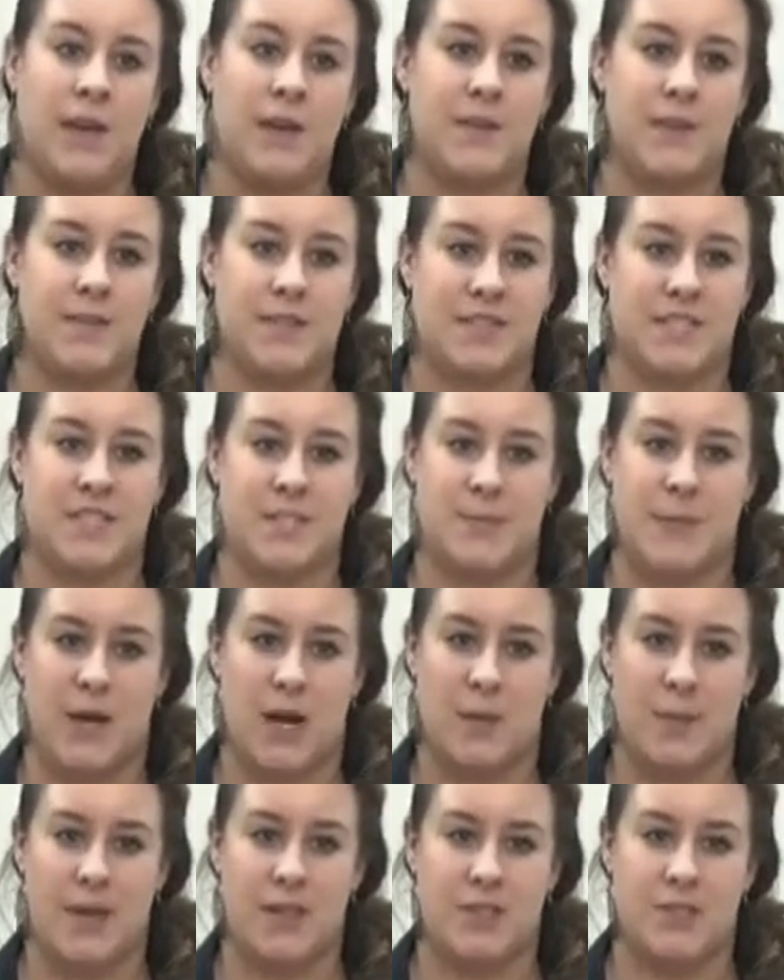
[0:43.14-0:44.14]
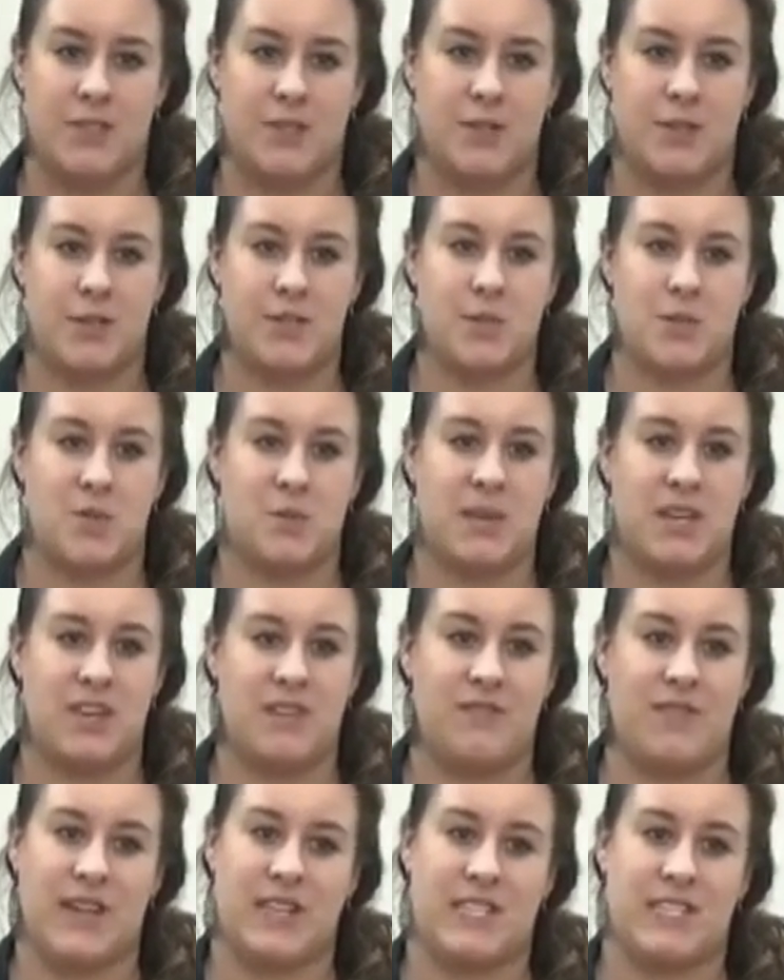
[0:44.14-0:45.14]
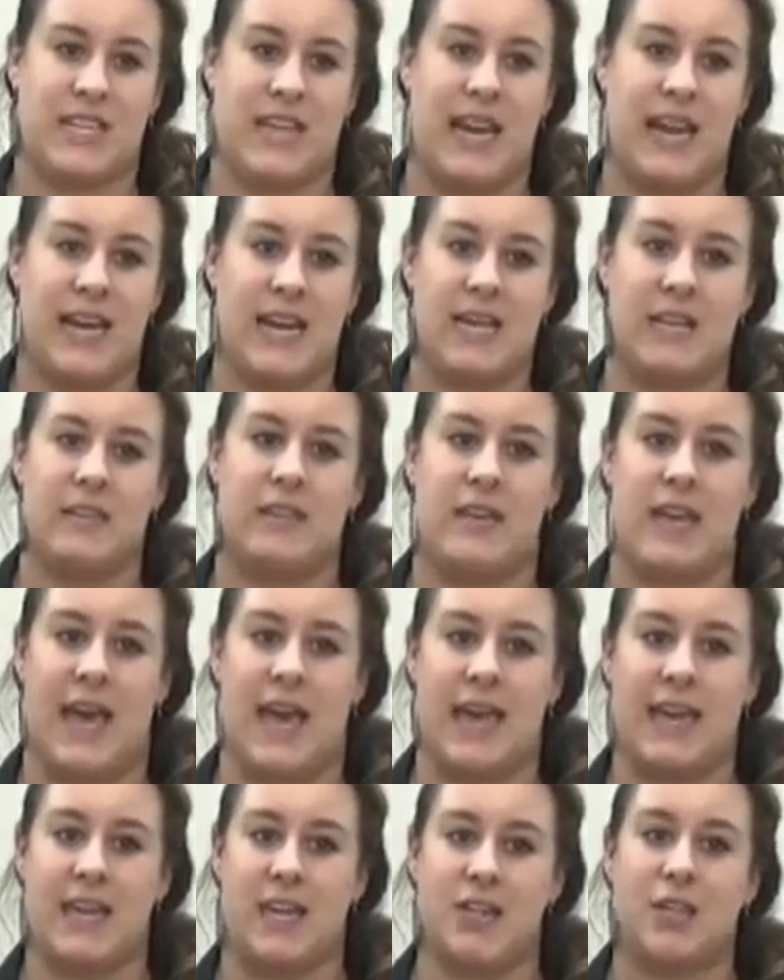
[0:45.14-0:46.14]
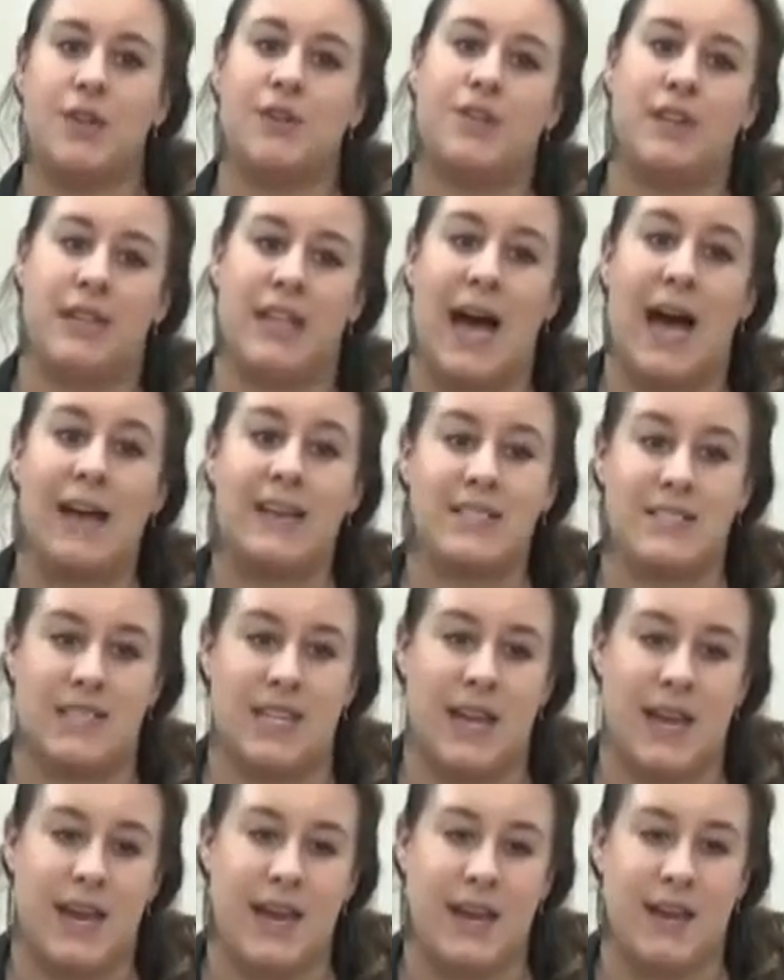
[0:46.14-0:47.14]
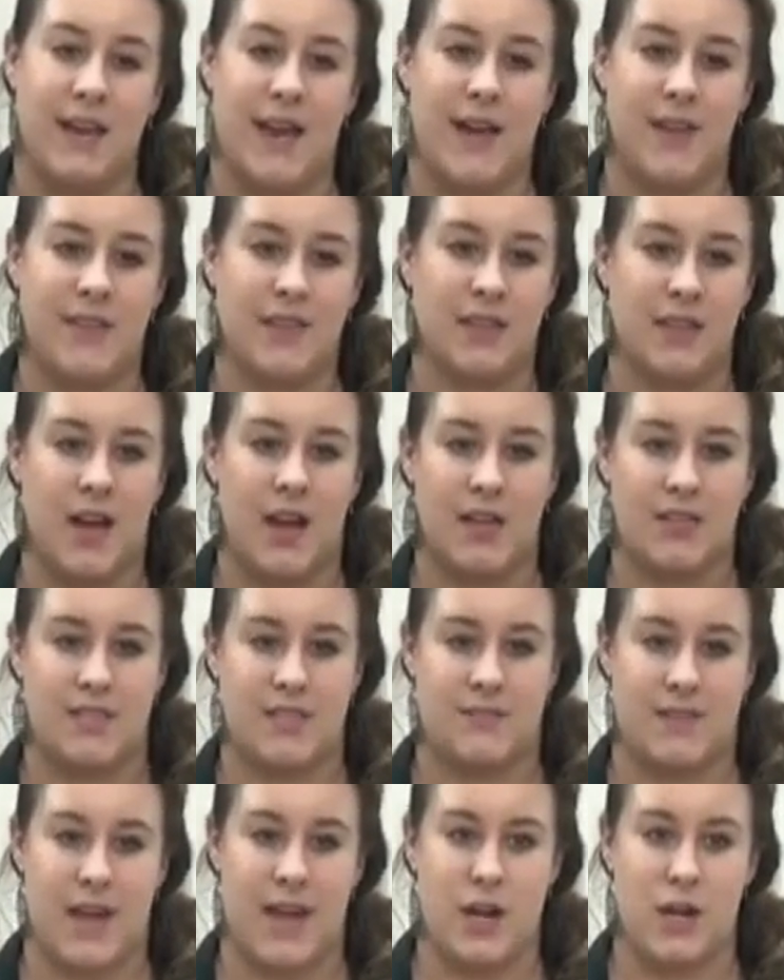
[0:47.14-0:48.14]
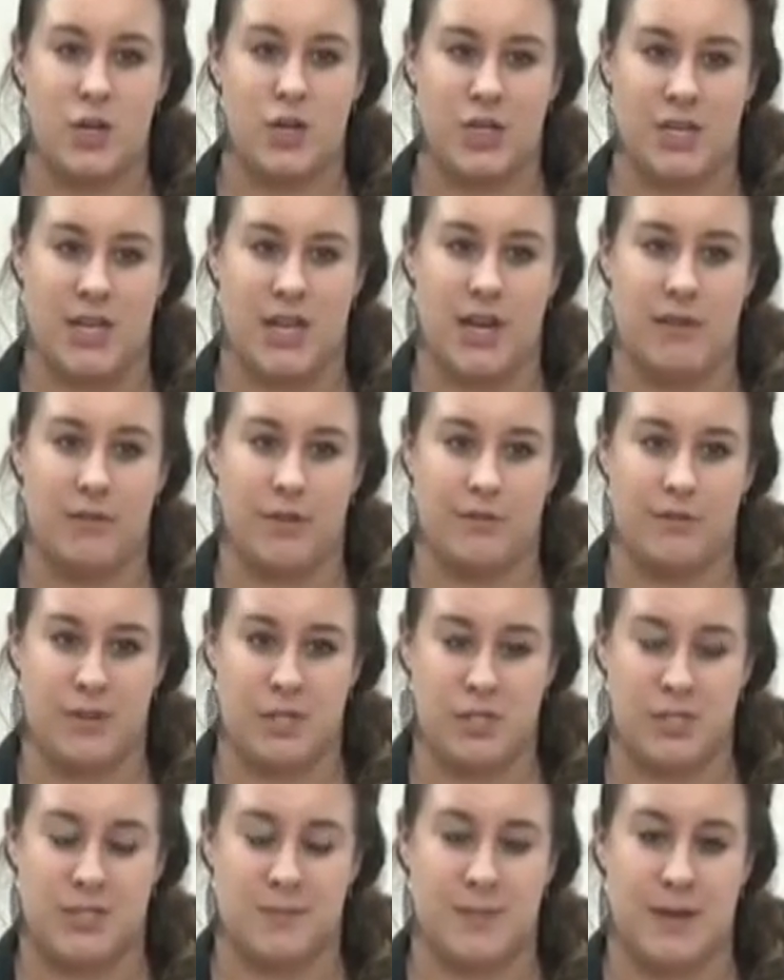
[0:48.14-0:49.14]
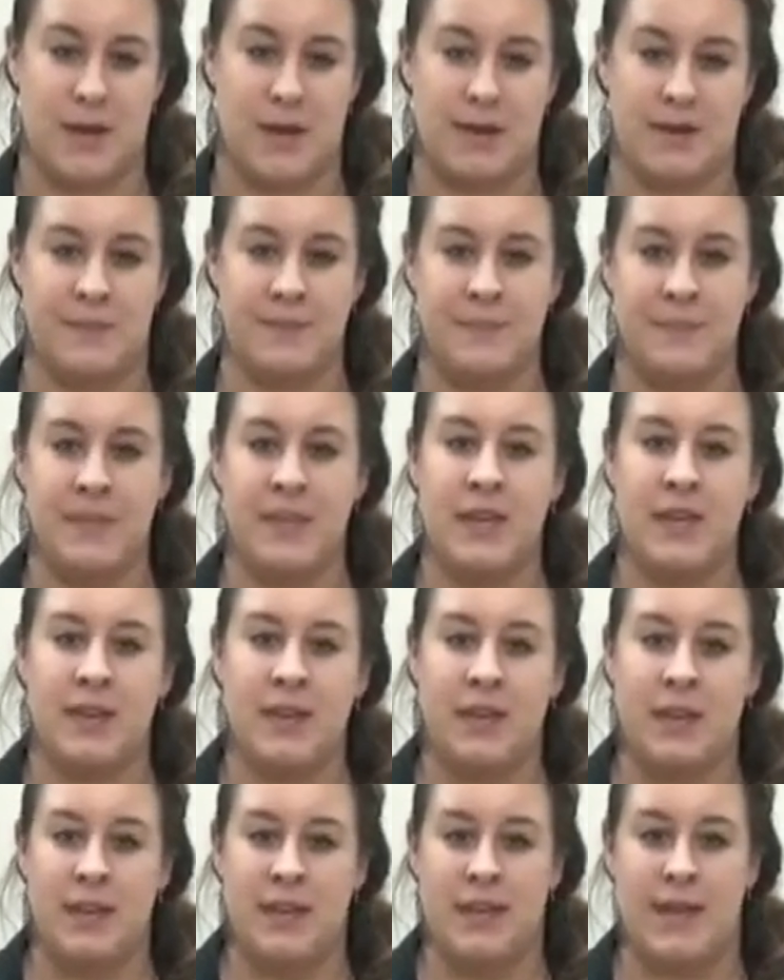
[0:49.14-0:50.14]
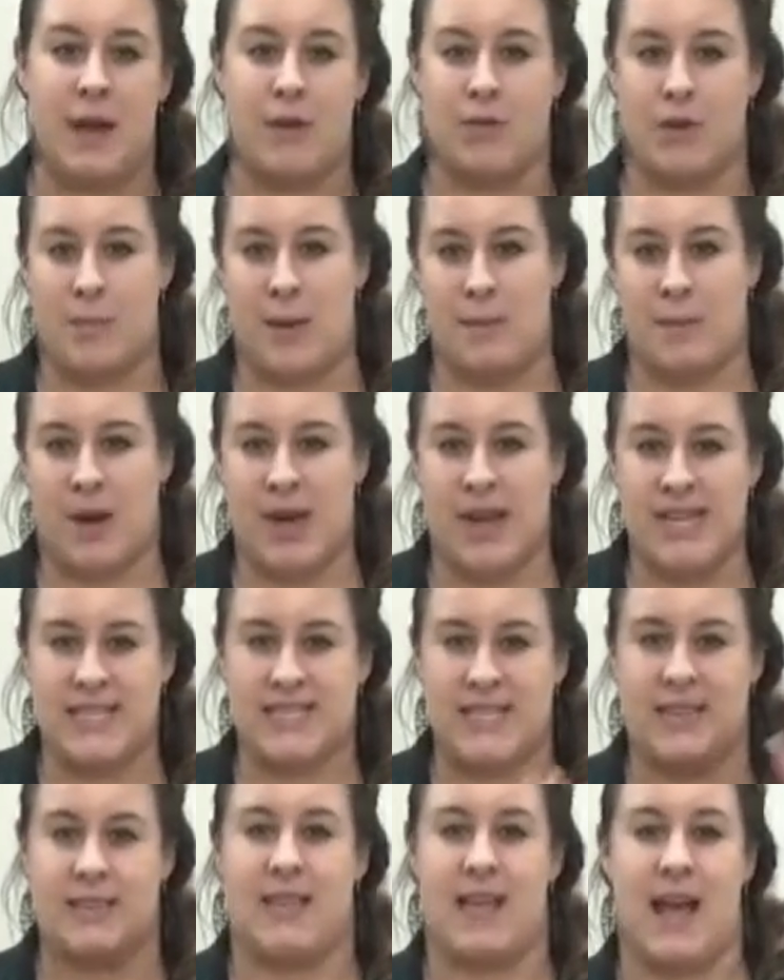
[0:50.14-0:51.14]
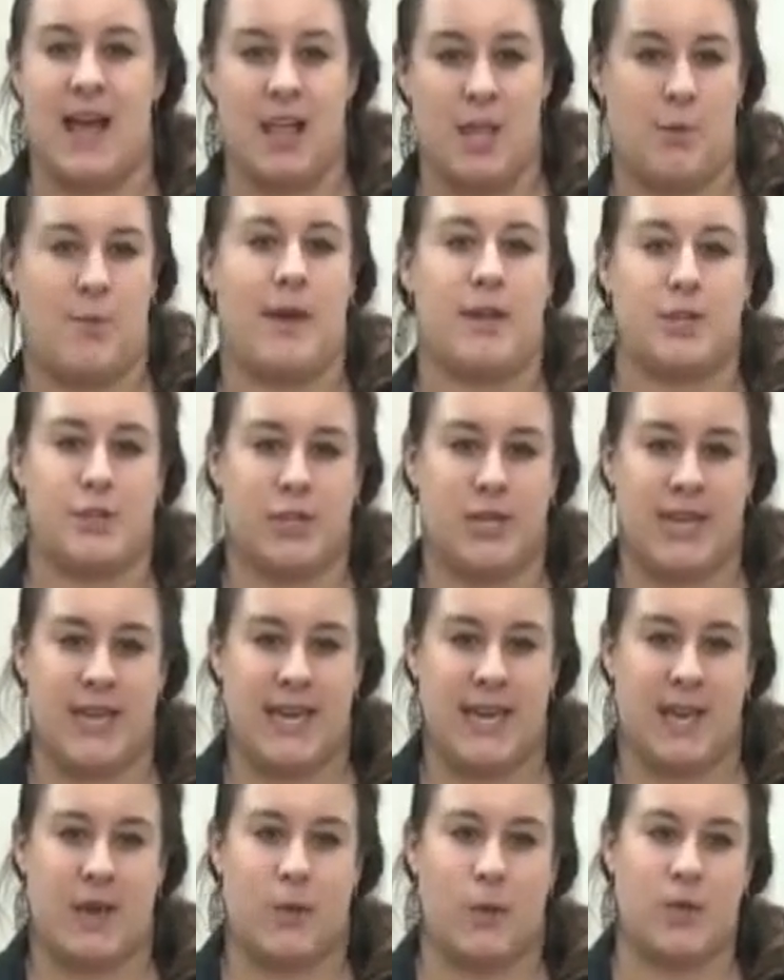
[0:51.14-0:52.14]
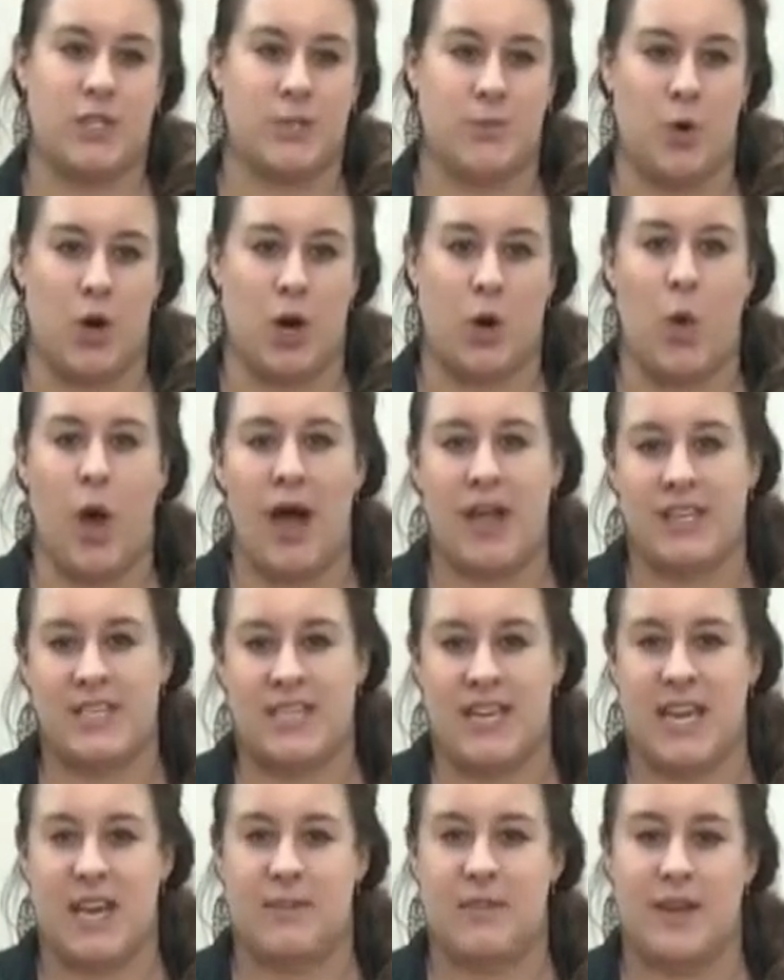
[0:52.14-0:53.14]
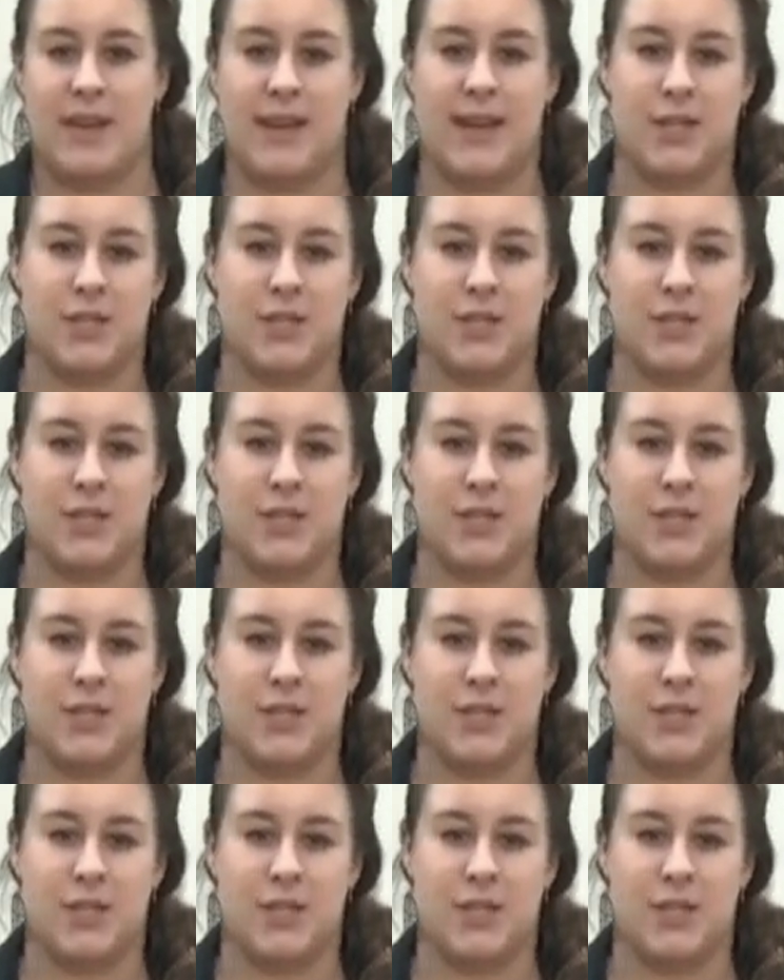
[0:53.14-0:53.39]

In this experiment, students will be investigating the angular velocity and the loss of energy of a fidget spinner. Now remember, I said the elementary kit was more qualitative in